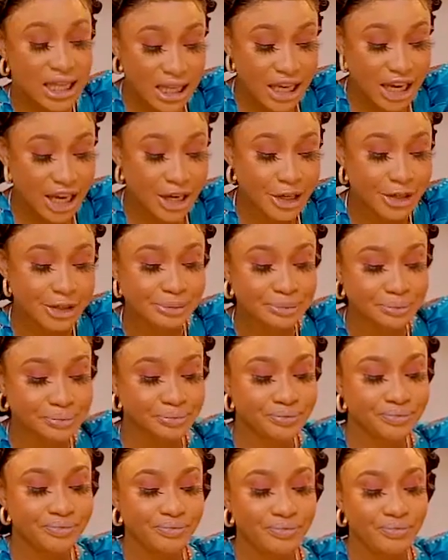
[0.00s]
in here,
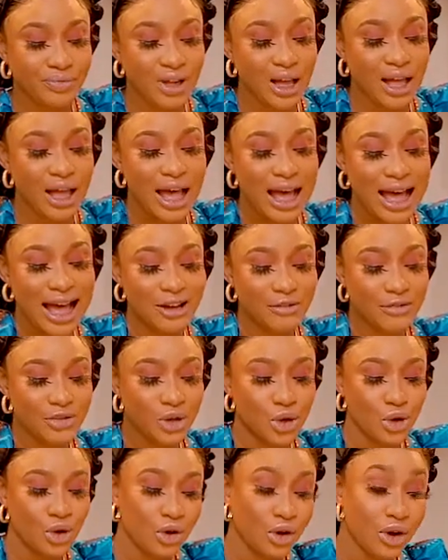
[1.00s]
have
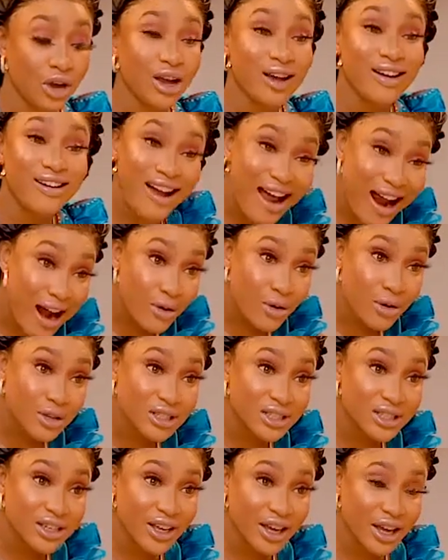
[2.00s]
your
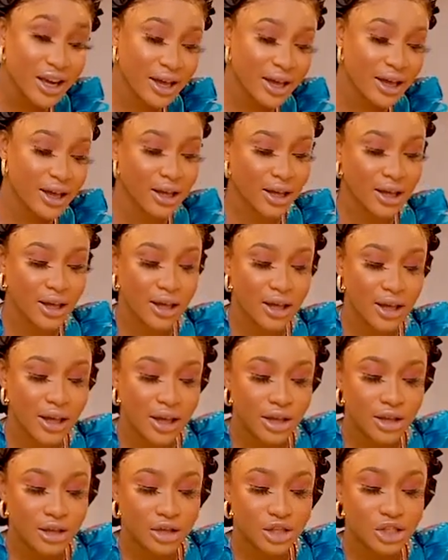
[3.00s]
carrots here,
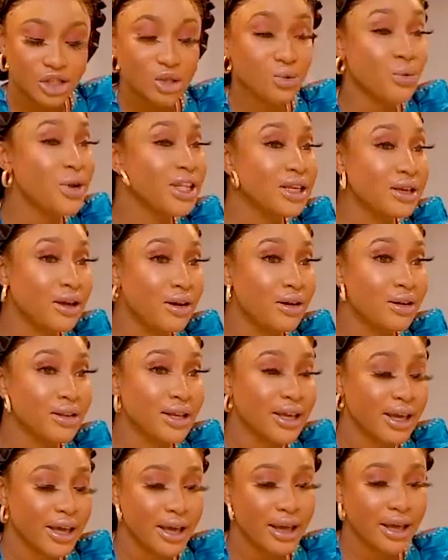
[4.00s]
your sweet
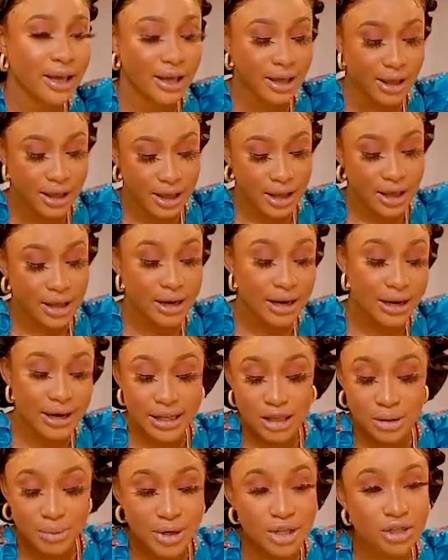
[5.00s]
corn here, a
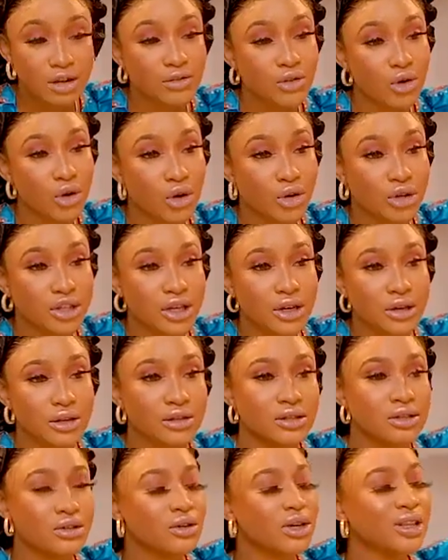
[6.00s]
little bit of
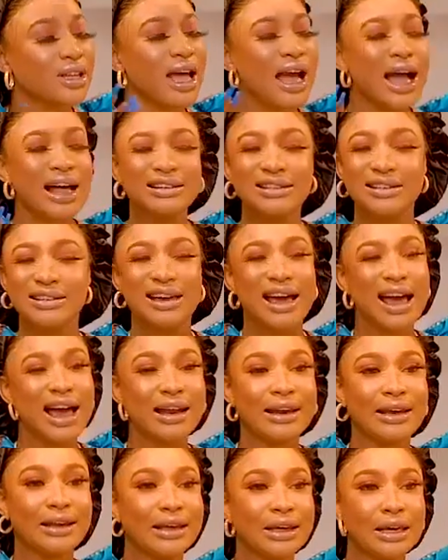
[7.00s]
onions. You can add
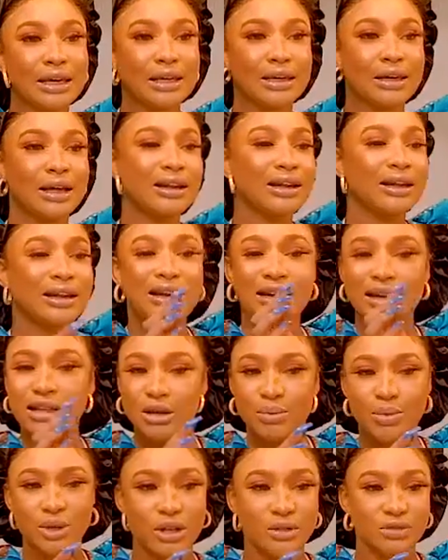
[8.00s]
garlic and a
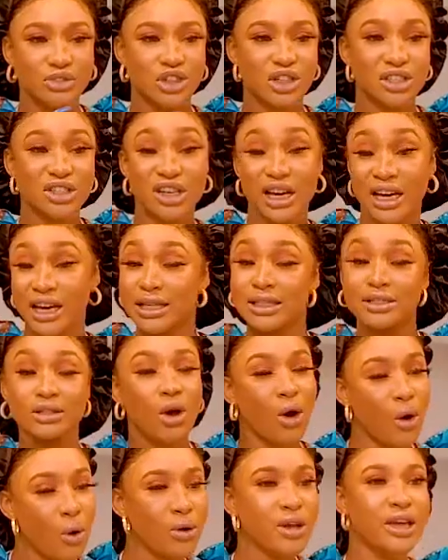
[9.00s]
little bit of ginger. It's
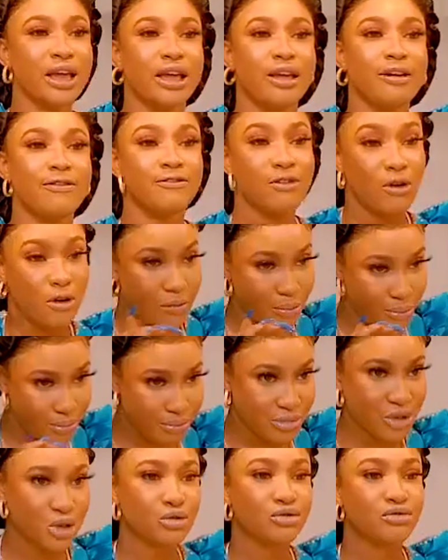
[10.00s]
okay for
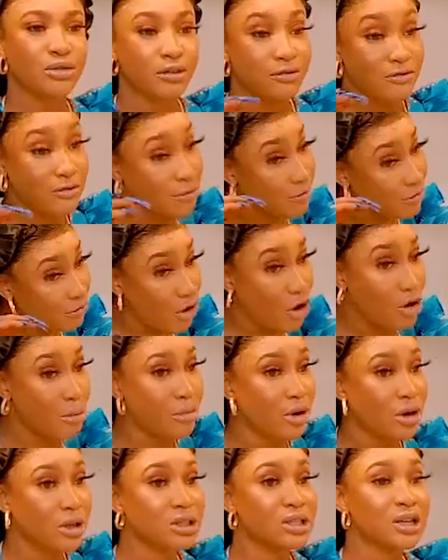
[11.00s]
children from four
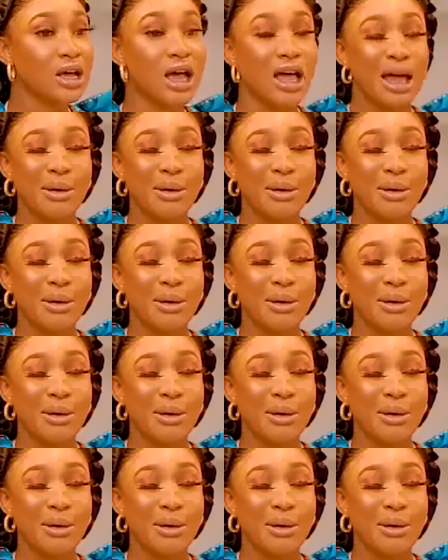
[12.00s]
months